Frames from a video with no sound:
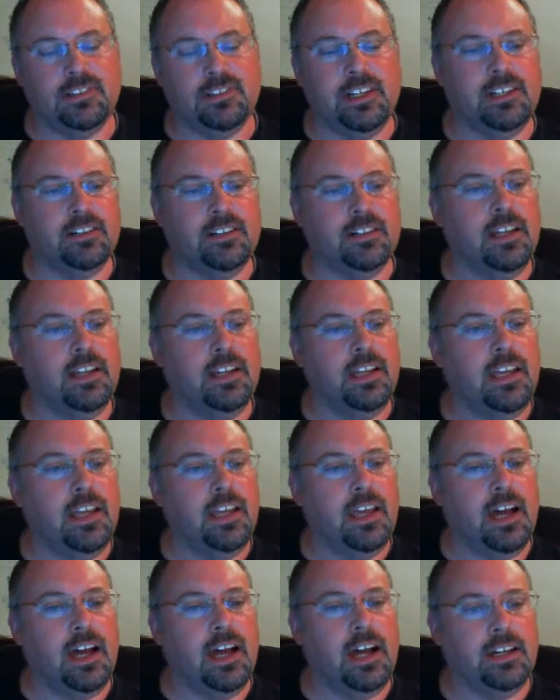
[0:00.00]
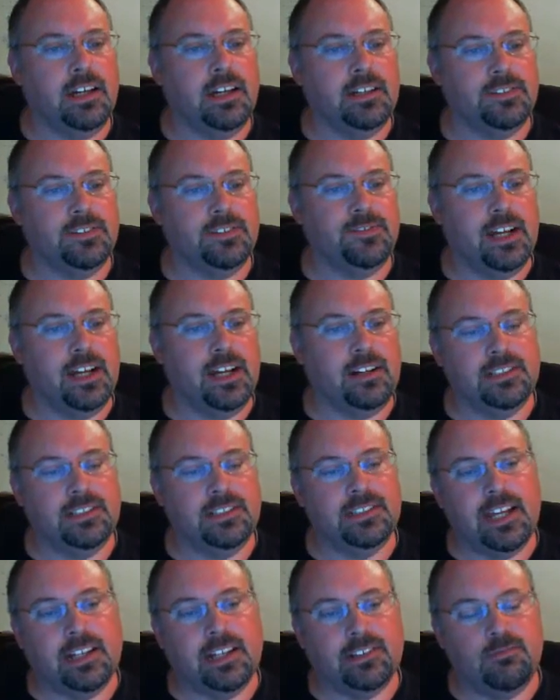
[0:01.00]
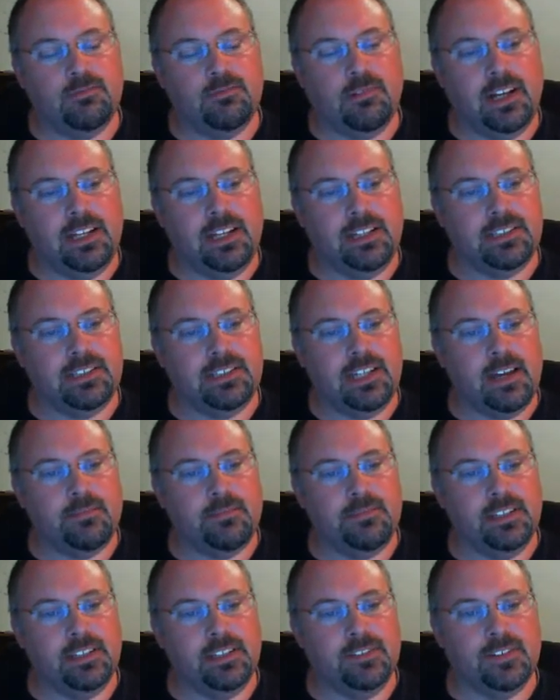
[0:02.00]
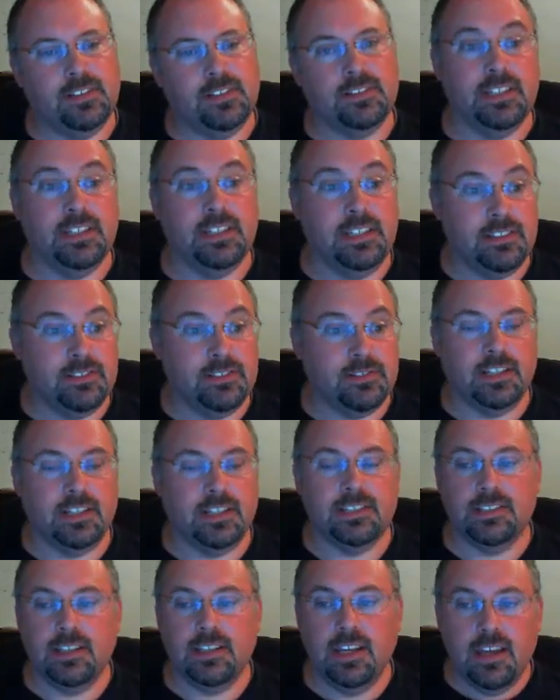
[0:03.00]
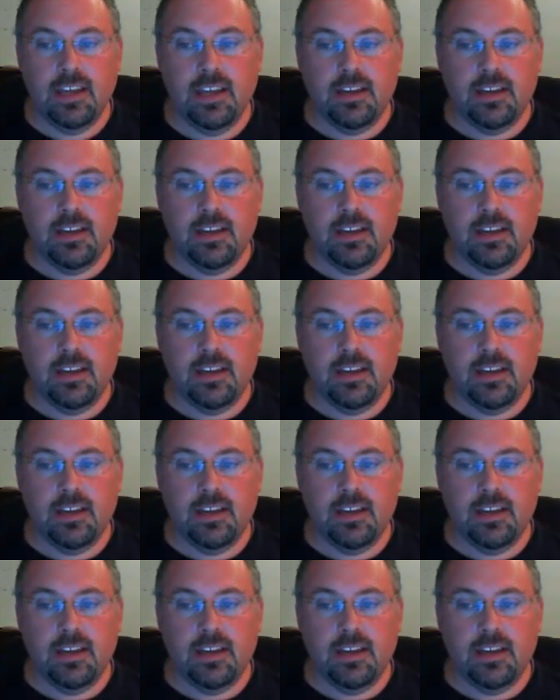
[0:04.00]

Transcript: later uh, to figure out exactly why that's happening if there's interest.